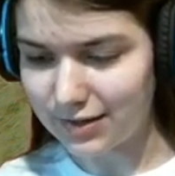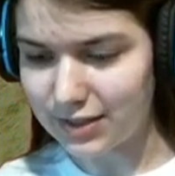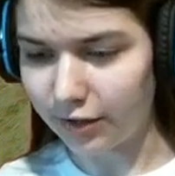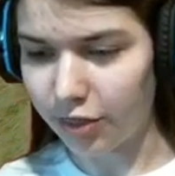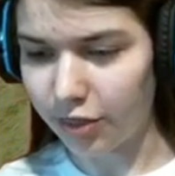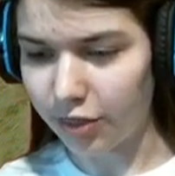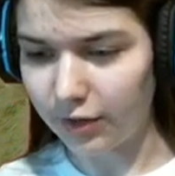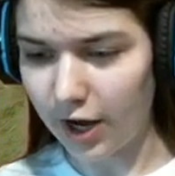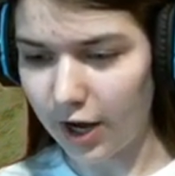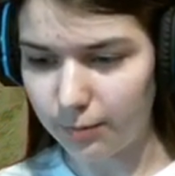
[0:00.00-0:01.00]
dealing
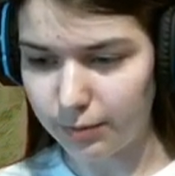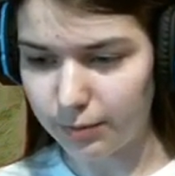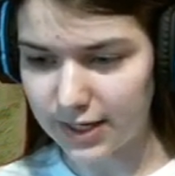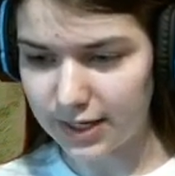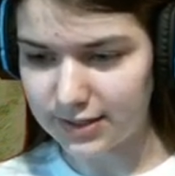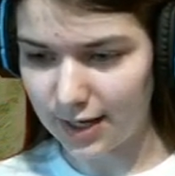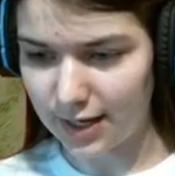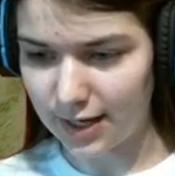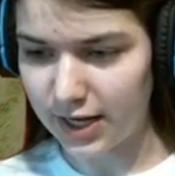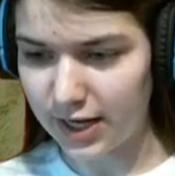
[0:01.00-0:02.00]
300%
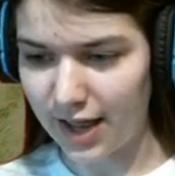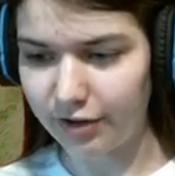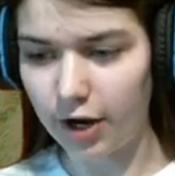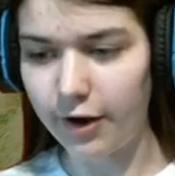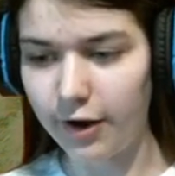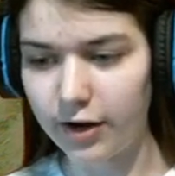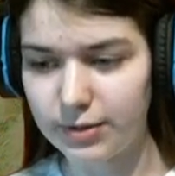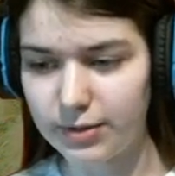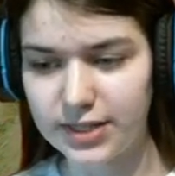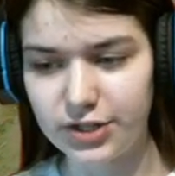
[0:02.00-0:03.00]
damage and having a
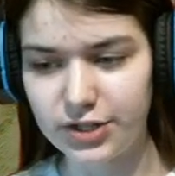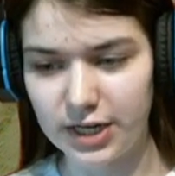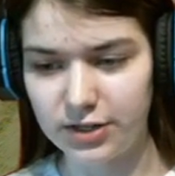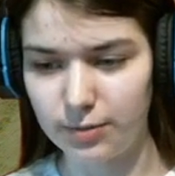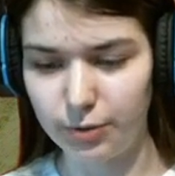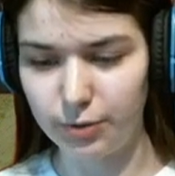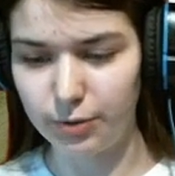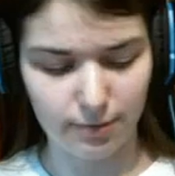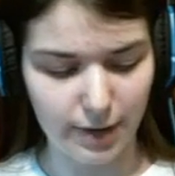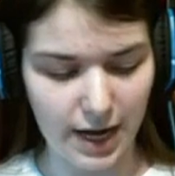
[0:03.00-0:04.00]
100% chance to push
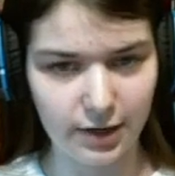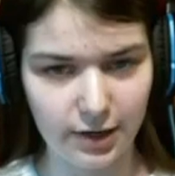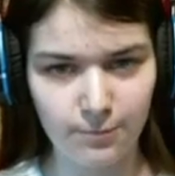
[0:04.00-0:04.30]
them back.